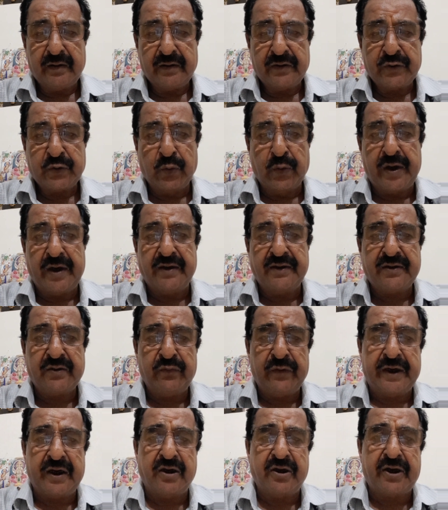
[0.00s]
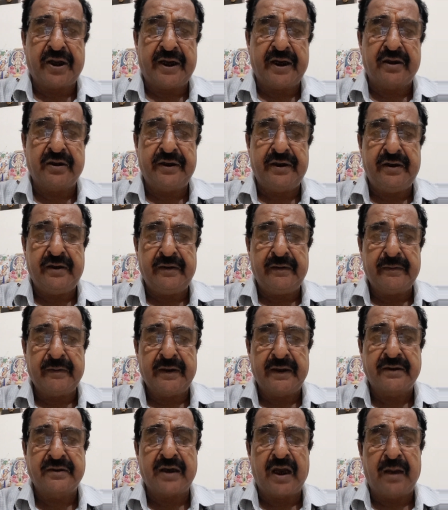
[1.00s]
Students, we can take
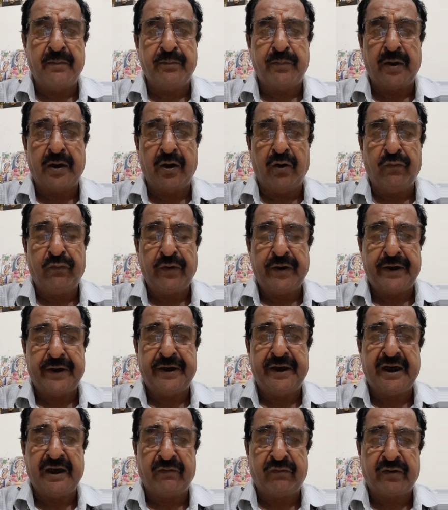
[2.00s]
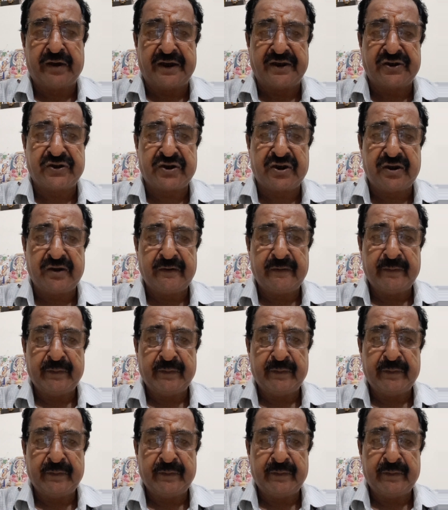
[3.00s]
the example of ADF test.